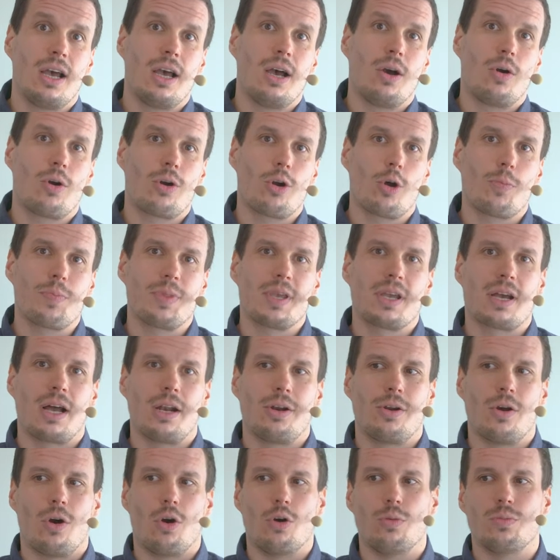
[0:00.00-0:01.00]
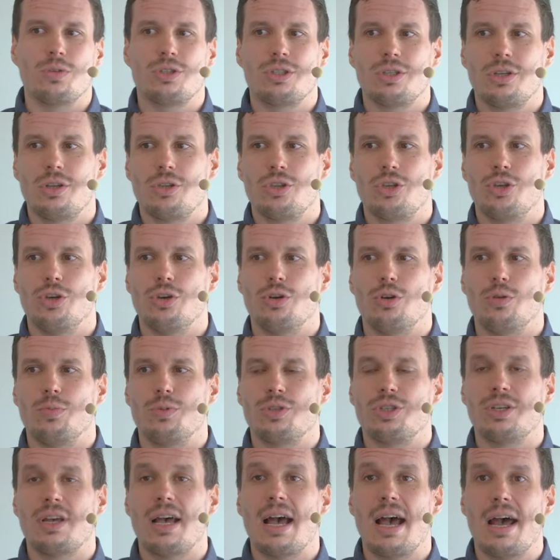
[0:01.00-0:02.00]
or optical domes,
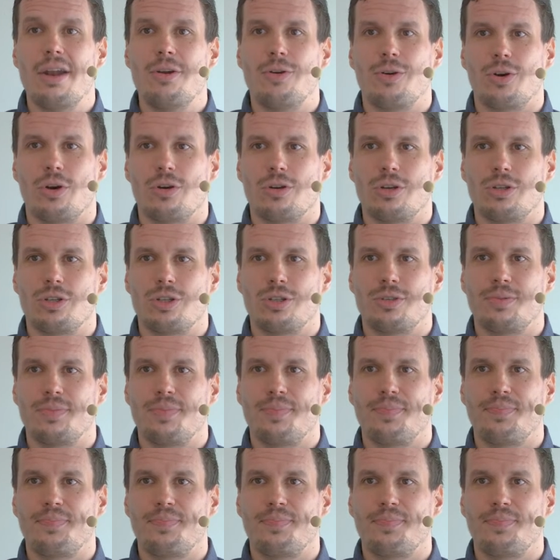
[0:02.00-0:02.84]
tubes, and rods.